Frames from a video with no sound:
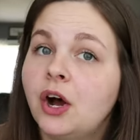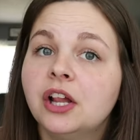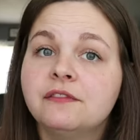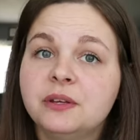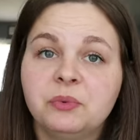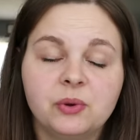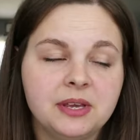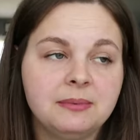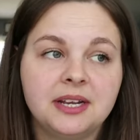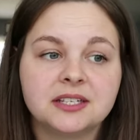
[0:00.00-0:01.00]
All of them will
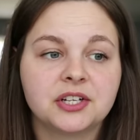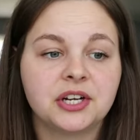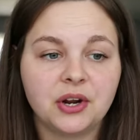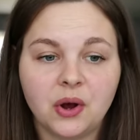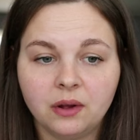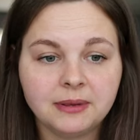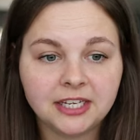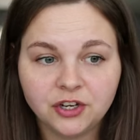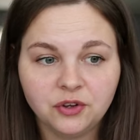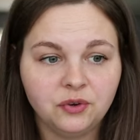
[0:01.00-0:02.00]
be, because they're gonna all
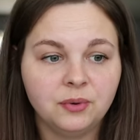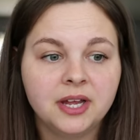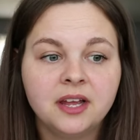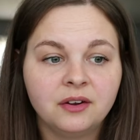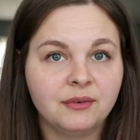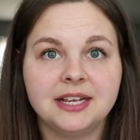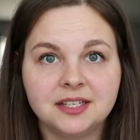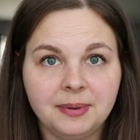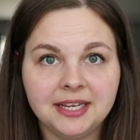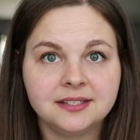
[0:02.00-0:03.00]
be new
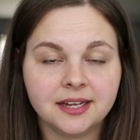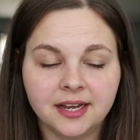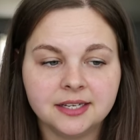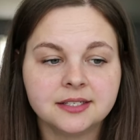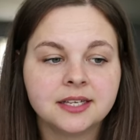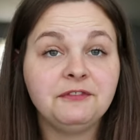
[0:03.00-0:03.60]
recipes to us.